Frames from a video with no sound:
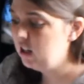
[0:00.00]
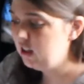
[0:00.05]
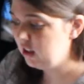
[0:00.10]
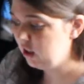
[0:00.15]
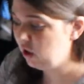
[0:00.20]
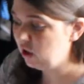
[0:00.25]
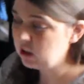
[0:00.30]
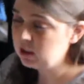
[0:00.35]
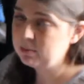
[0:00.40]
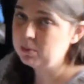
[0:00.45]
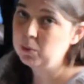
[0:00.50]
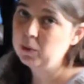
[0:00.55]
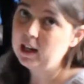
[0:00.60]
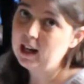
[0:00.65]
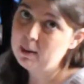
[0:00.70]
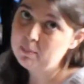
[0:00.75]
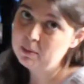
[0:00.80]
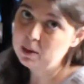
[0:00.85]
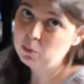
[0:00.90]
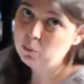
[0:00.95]
the hospital
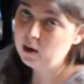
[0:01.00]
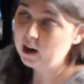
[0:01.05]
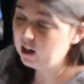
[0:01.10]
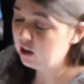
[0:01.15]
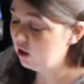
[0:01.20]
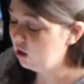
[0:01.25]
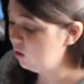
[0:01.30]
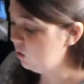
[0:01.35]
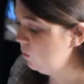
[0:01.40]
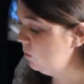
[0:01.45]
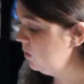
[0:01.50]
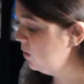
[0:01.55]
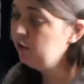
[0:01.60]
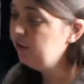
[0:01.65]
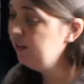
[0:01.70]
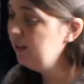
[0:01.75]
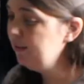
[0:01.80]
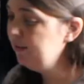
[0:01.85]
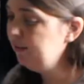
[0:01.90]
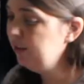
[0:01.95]
can be quite cold.
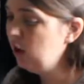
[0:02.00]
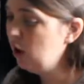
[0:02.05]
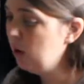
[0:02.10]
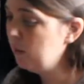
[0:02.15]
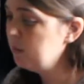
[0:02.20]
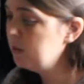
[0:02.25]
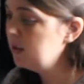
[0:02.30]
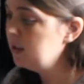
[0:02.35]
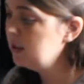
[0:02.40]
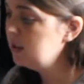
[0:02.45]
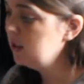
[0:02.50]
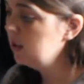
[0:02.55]
Flip-flops